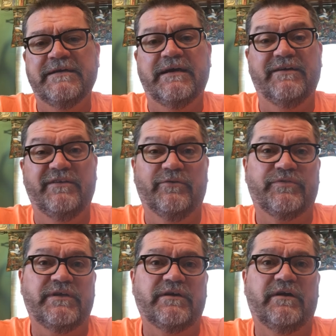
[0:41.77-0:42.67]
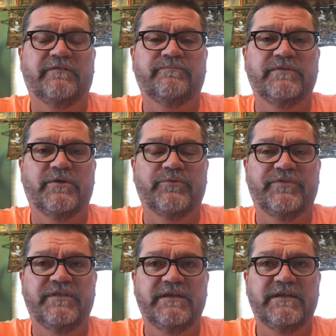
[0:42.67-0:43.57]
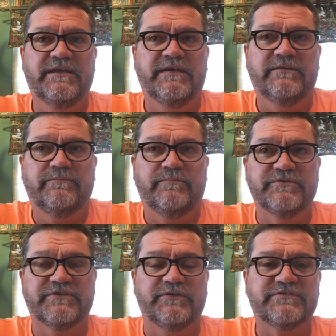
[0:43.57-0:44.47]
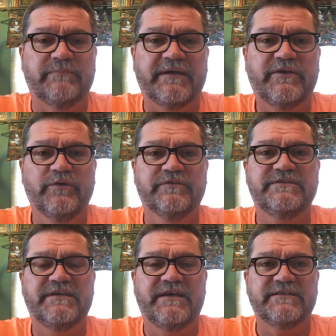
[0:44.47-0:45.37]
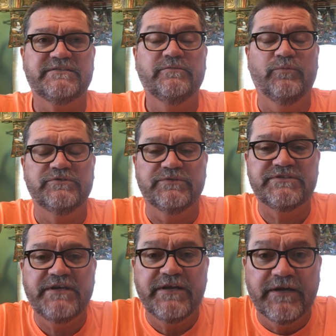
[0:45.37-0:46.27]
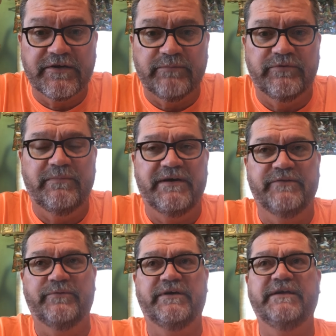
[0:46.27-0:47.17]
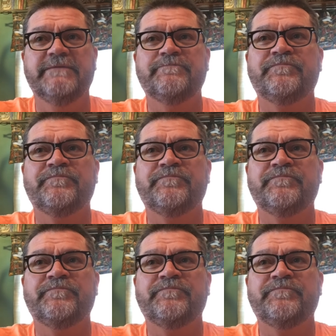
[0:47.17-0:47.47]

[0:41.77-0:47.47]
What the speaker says: They don't think I'll know the results of my COVID test, which was terrible, by the way,